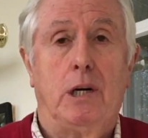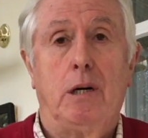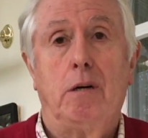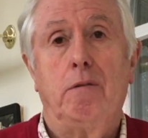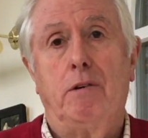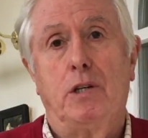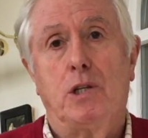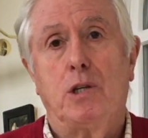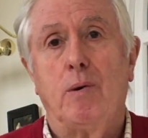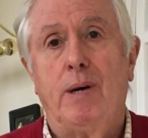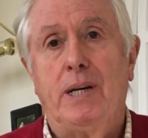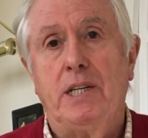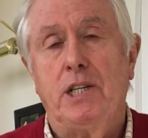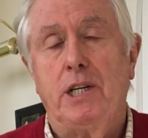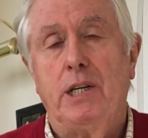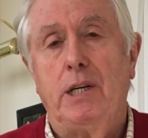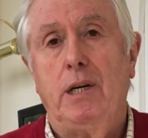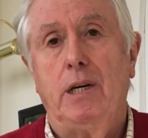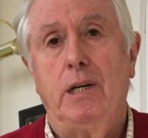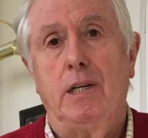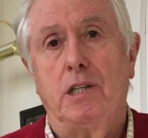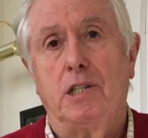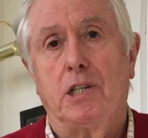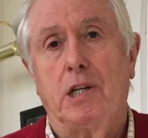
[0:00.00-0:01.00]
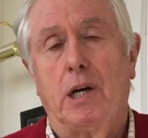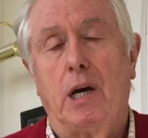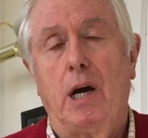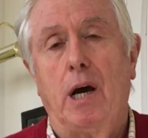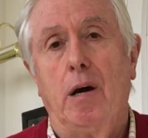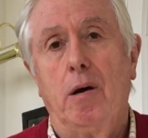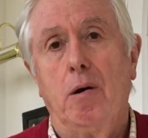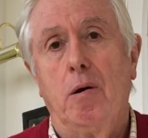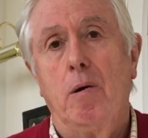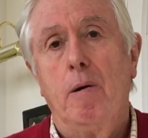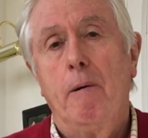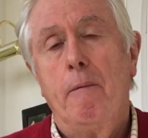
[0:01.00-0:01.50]
over 20 years
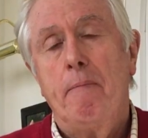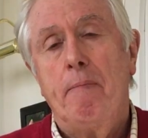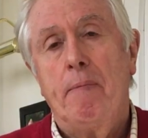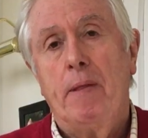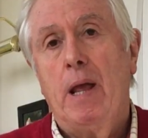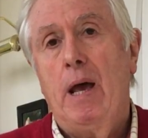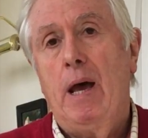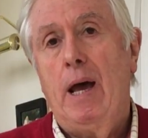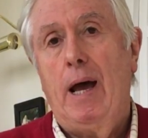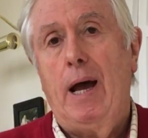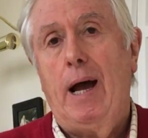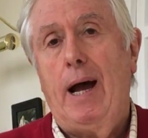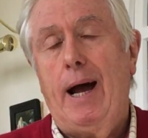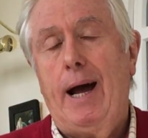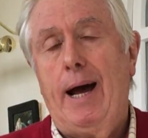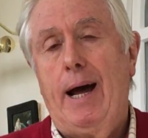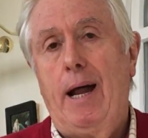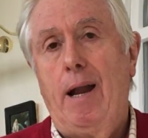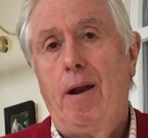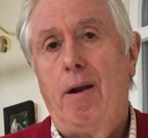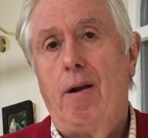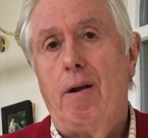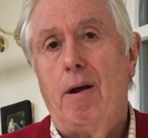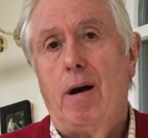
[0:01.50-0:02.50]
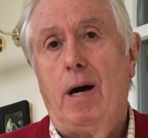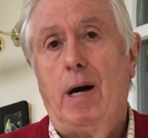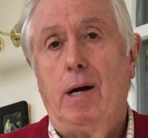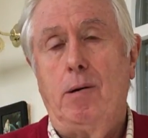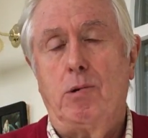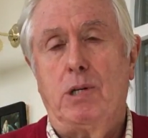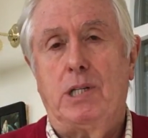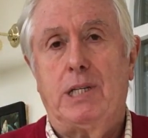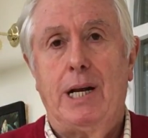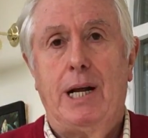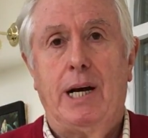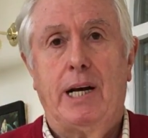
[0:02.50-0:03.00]
ago, and I
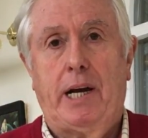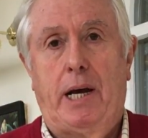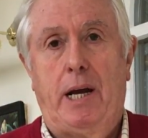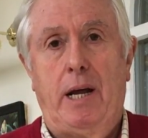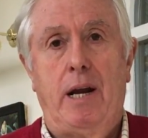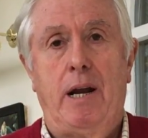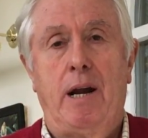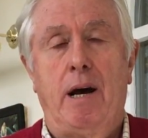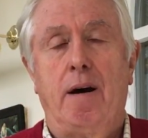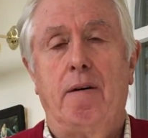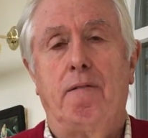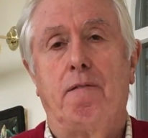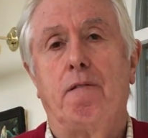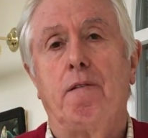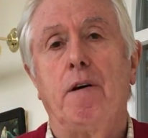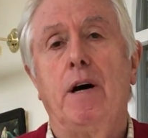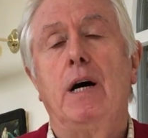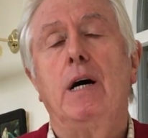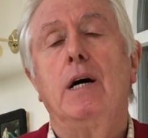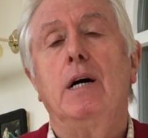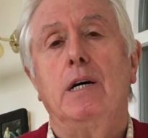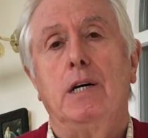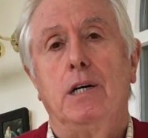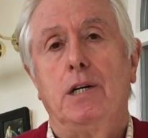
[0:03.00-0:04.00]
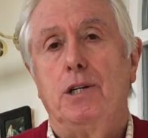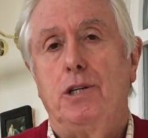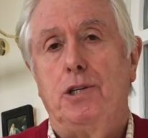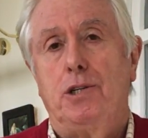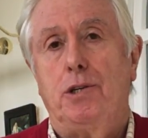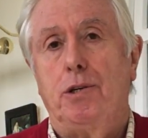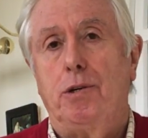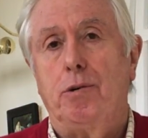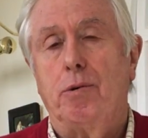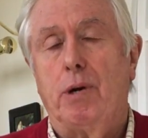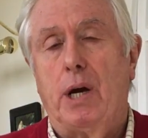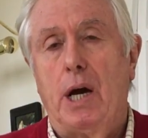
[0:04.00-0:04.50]
was lucky enough
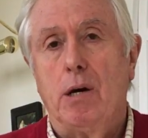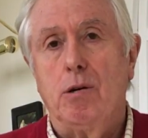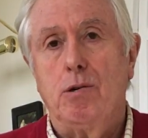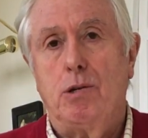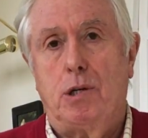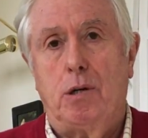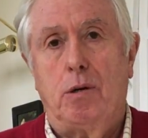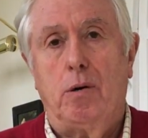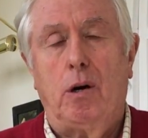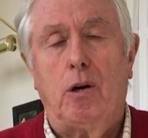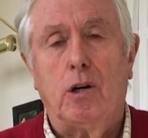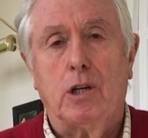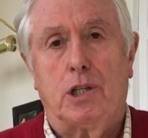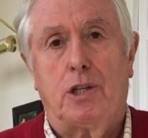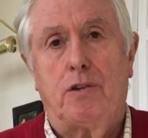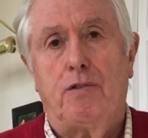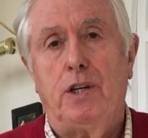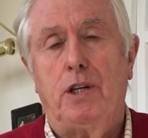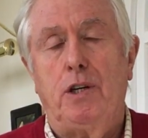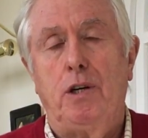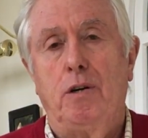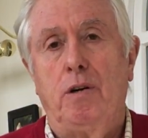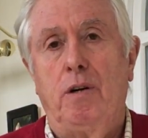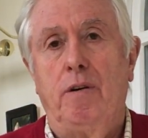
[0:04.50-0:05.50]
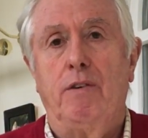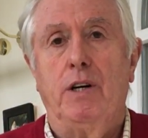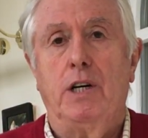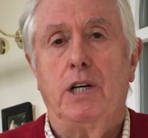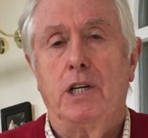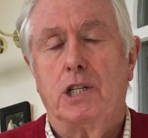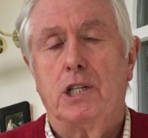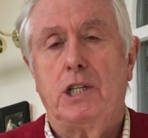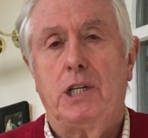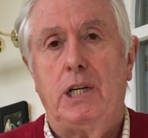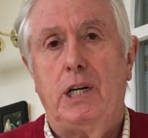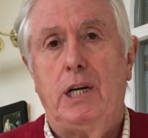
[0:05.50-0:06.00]
to go to Oxford
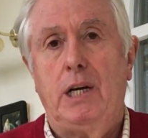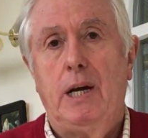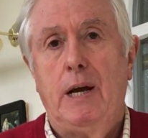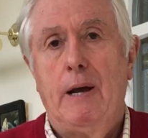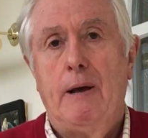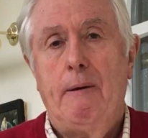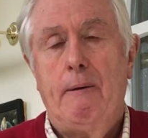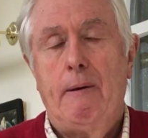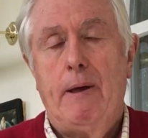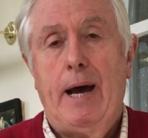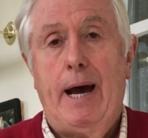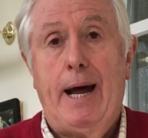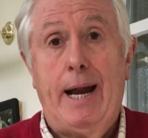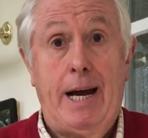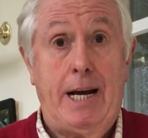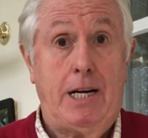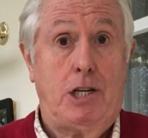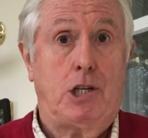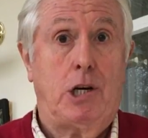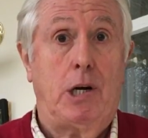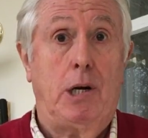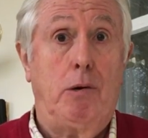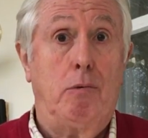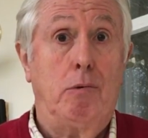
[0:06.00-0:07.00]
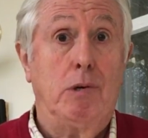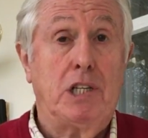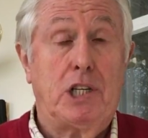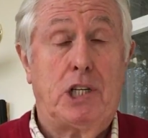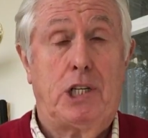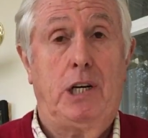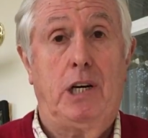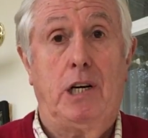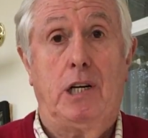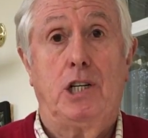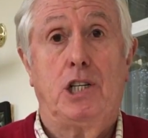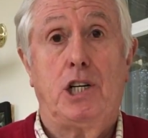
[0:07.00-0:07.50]
University and actually
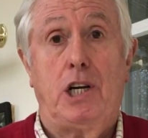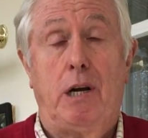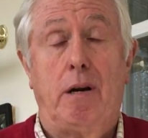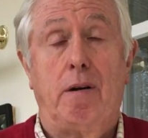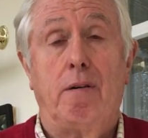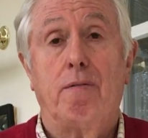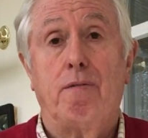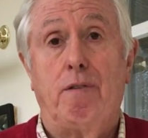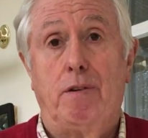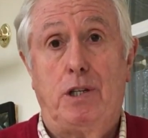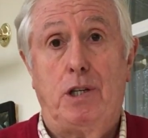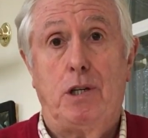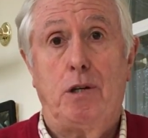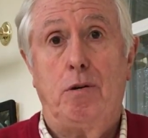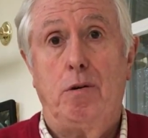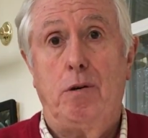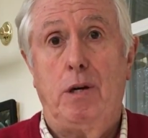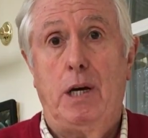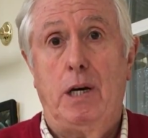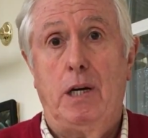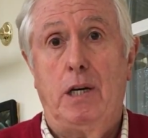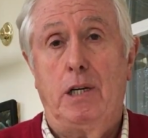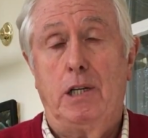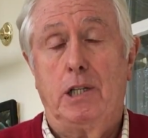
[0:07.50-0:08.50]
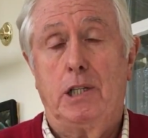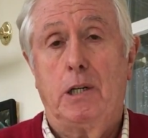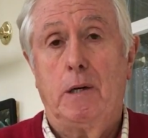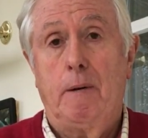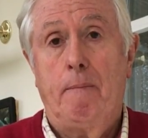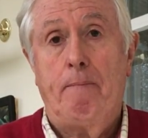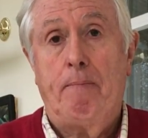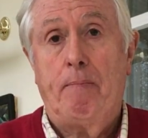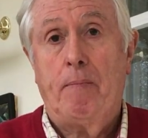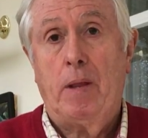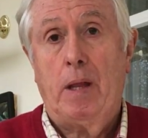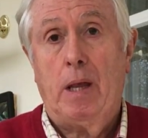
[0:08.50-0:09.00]
research it for 2 years.
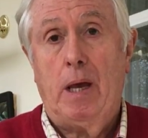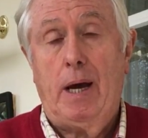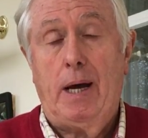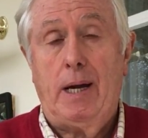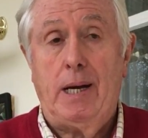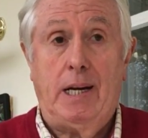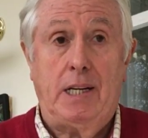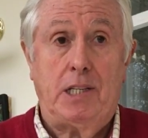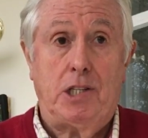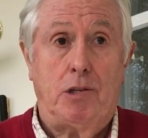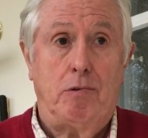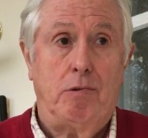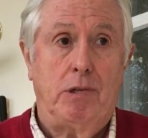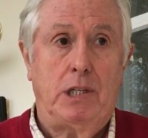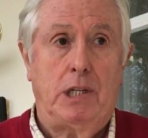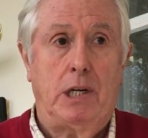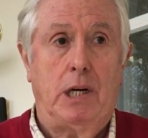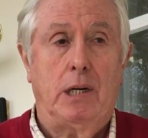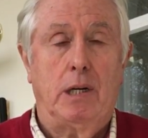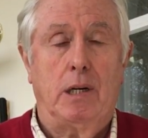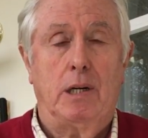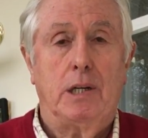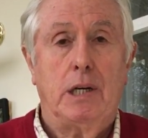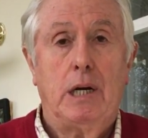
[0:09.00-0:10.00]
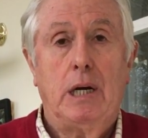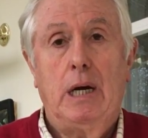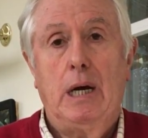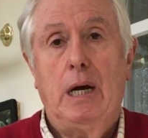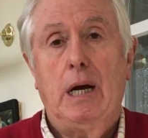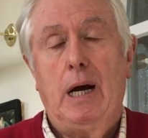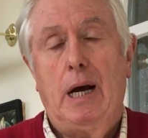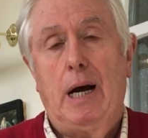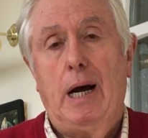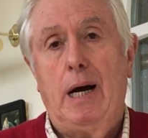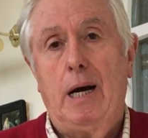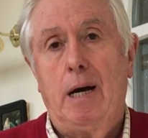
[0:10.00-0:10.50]
And as a result,
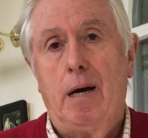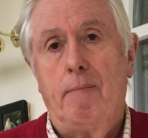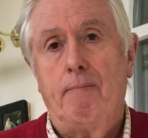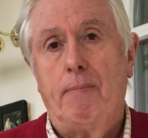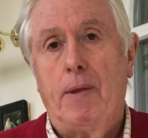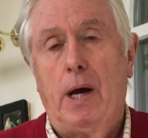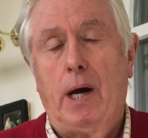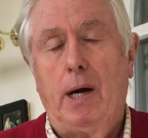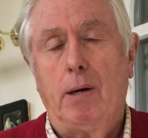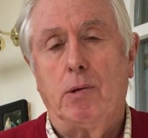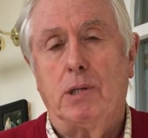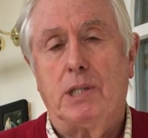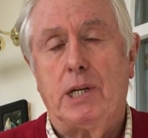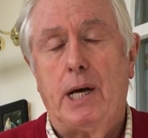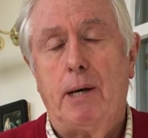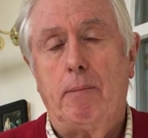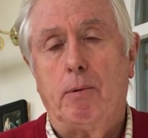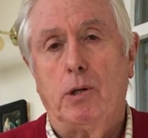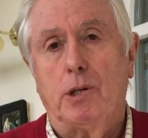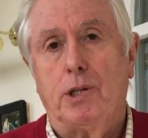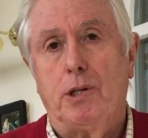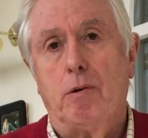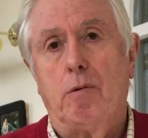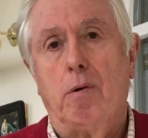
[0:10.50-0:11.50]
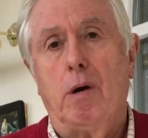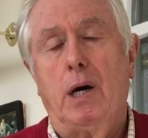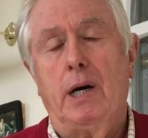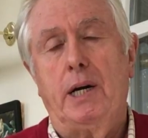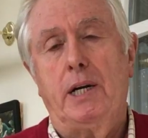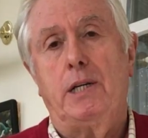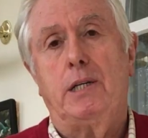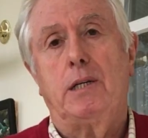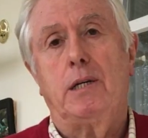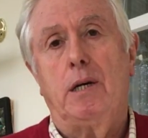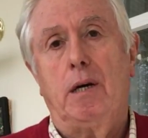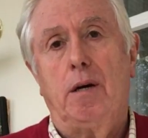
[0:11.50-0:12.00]
I was able to
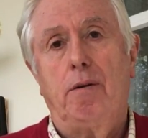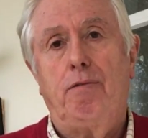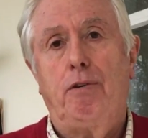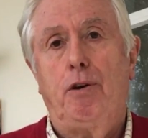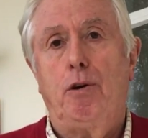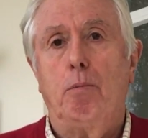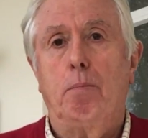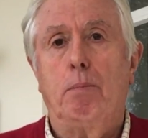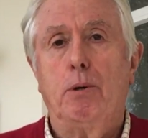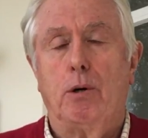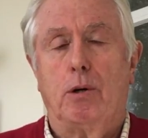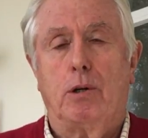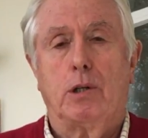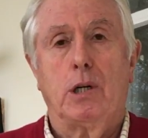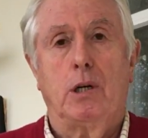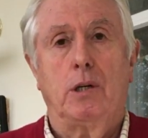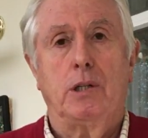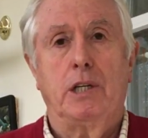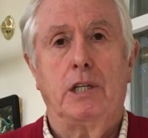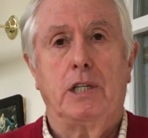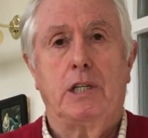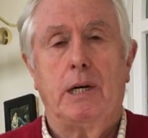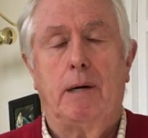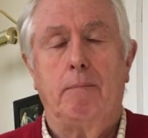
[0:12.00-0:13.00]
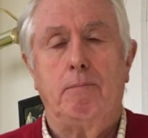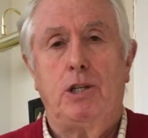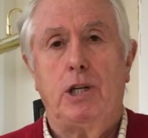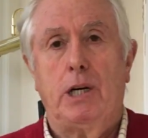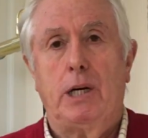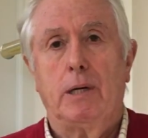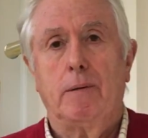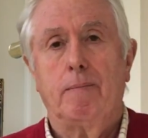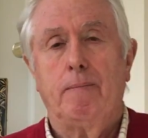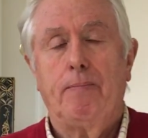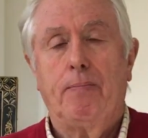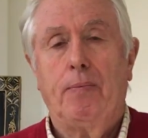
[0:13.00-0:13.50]
write a few books on the
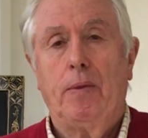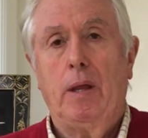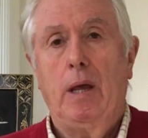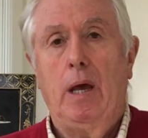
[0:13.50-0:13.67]
subject.